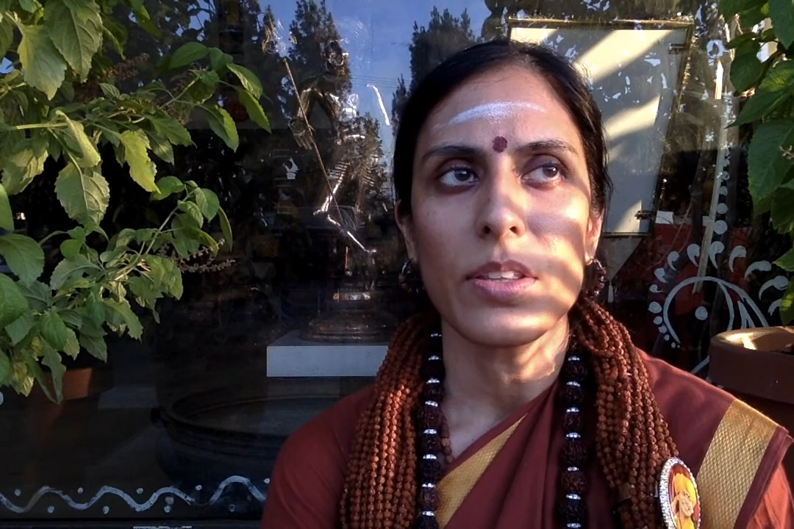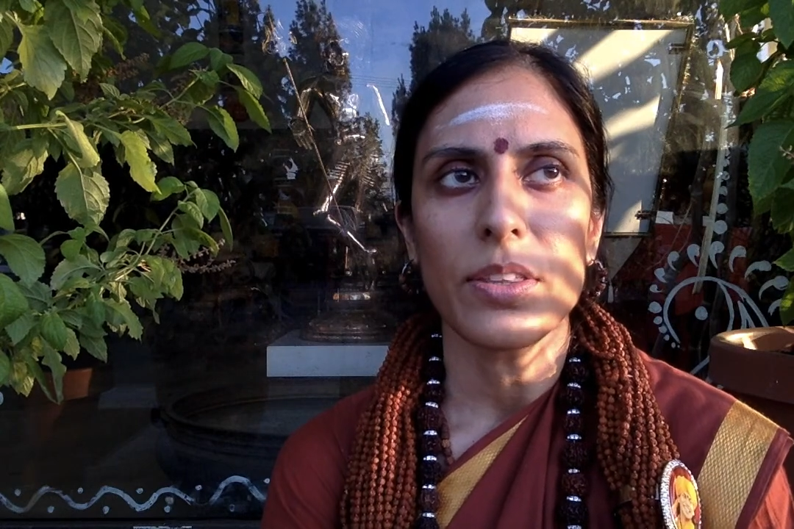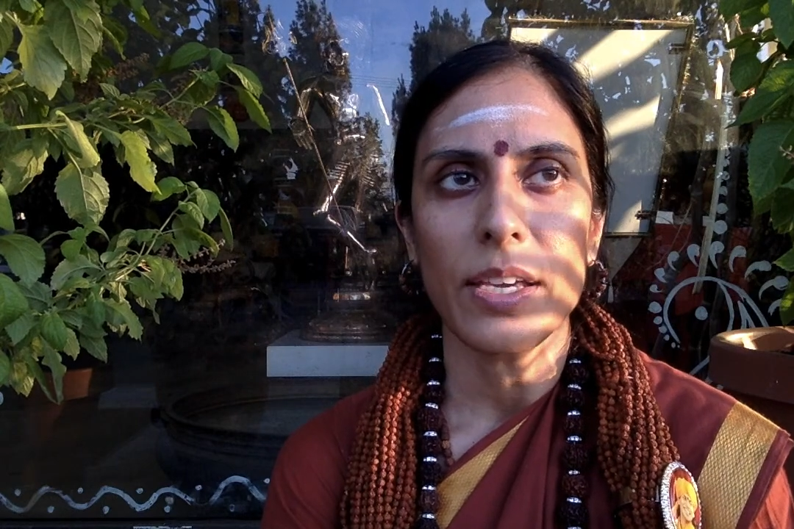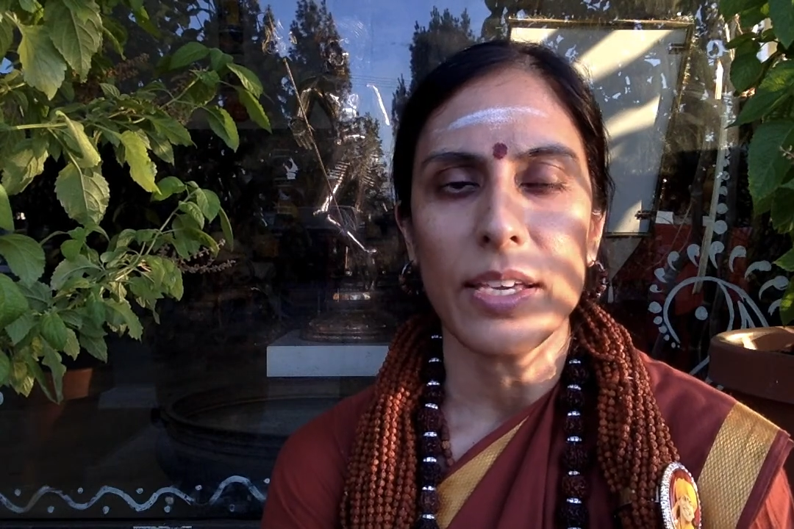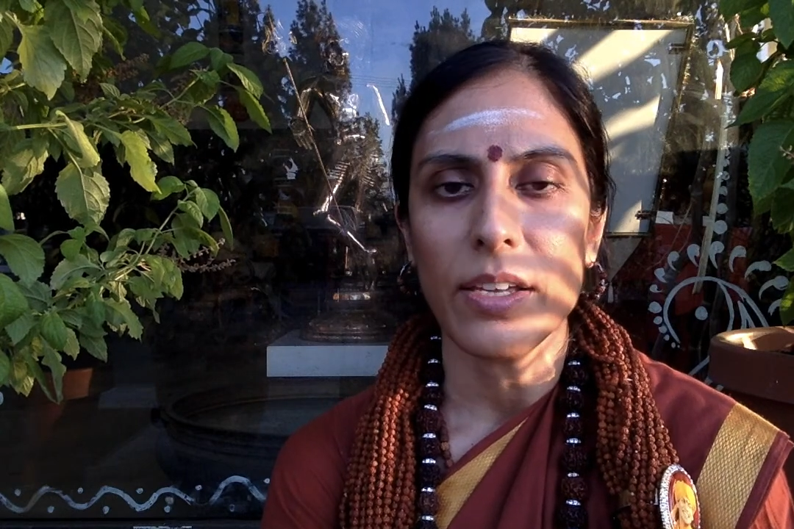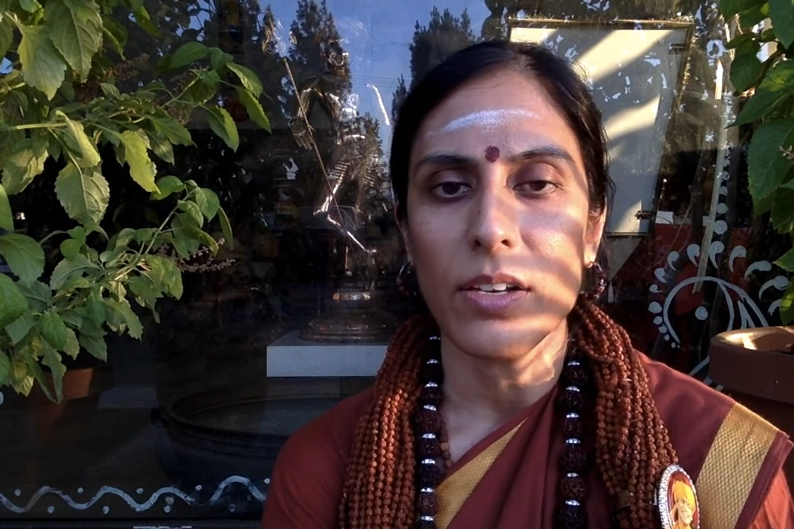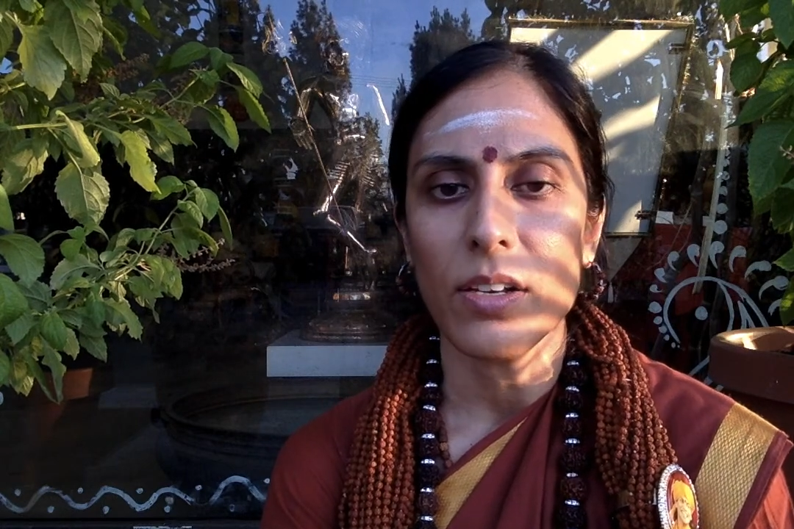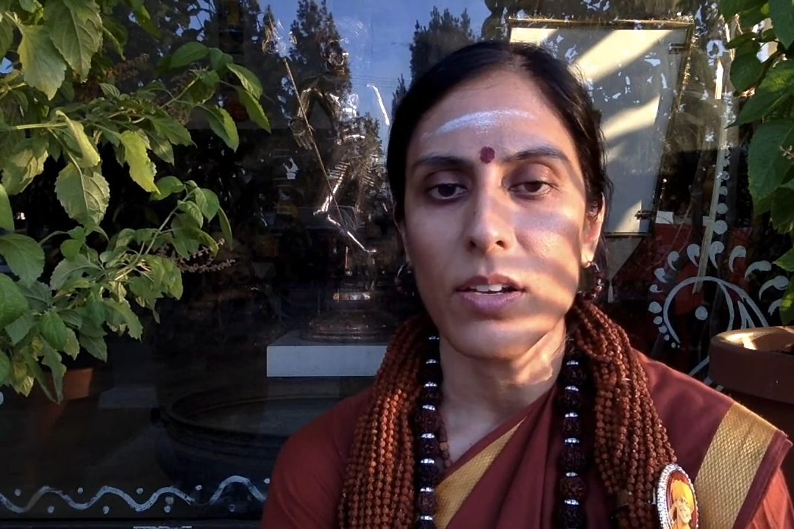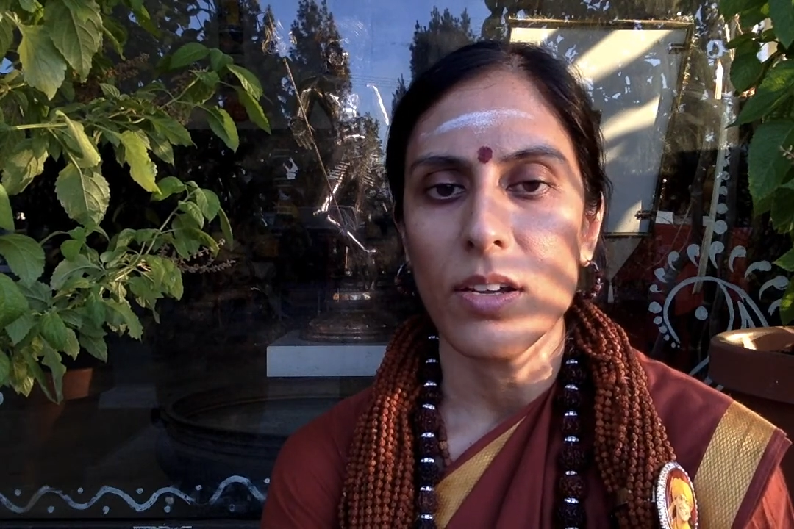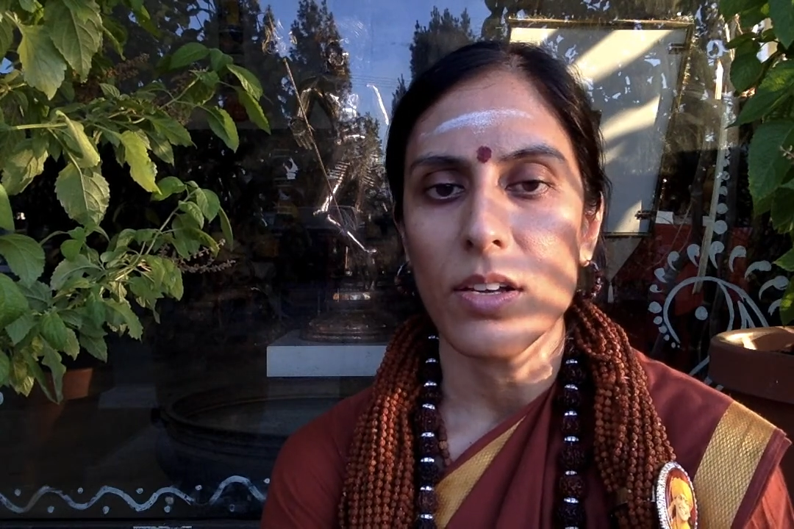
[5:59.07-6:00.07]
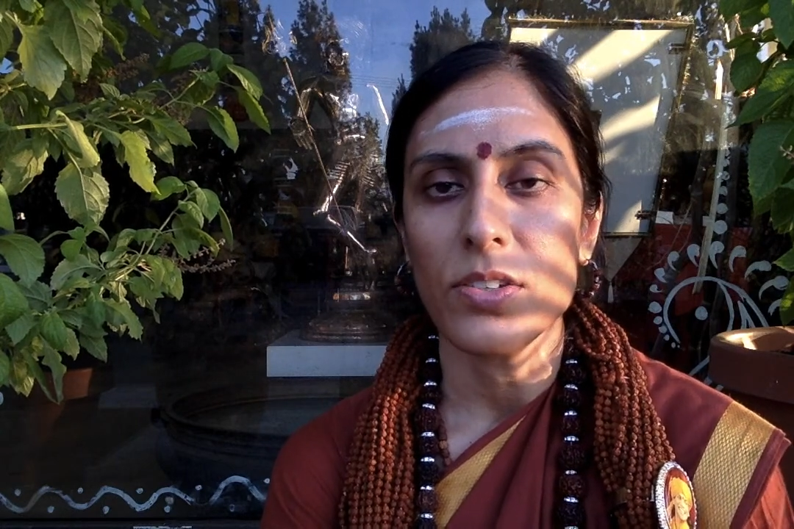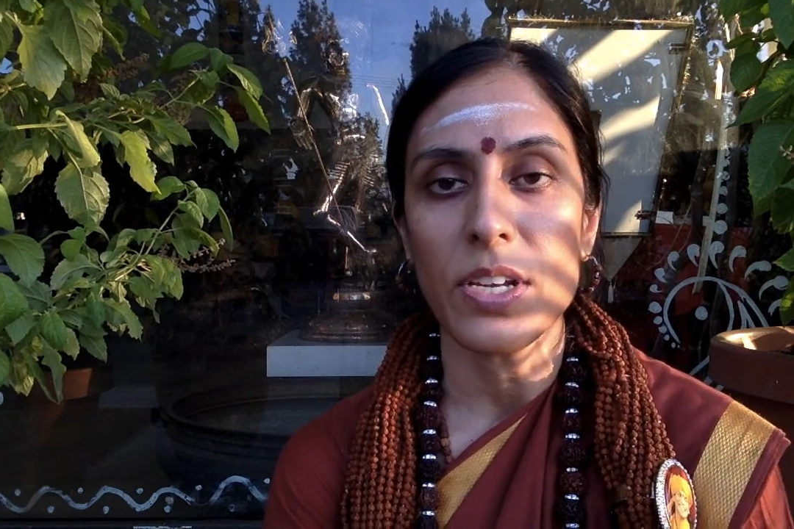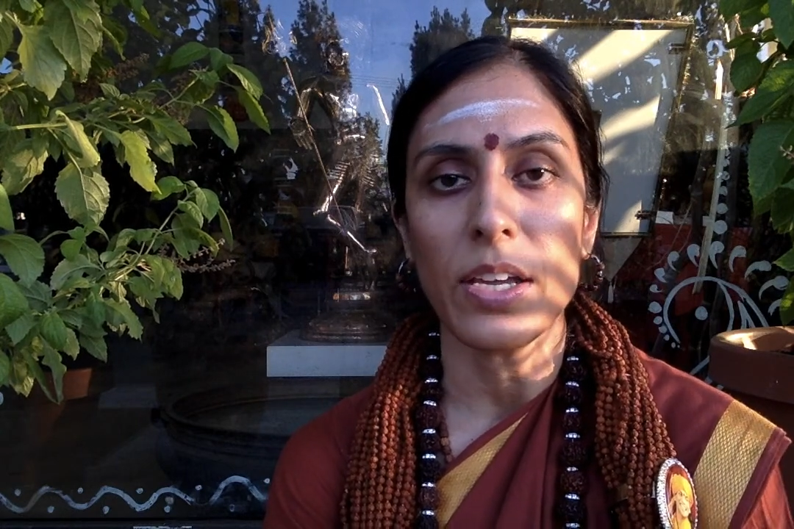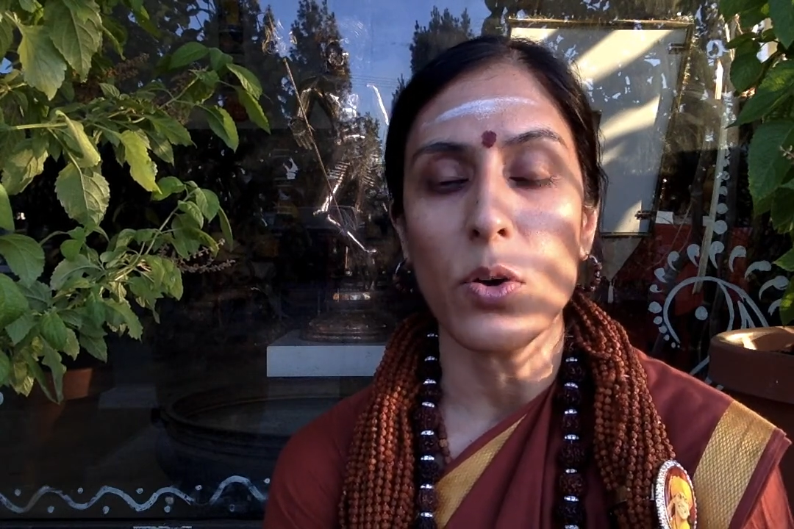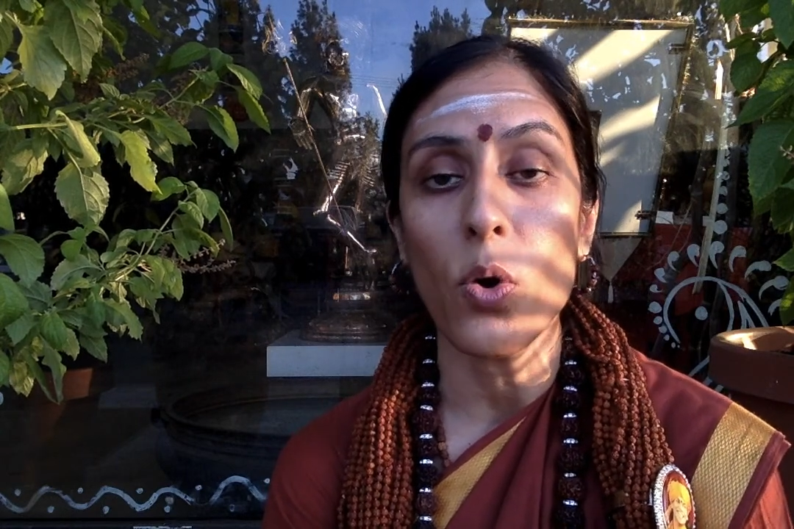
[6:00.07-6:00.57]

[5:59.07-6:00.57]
they can stay at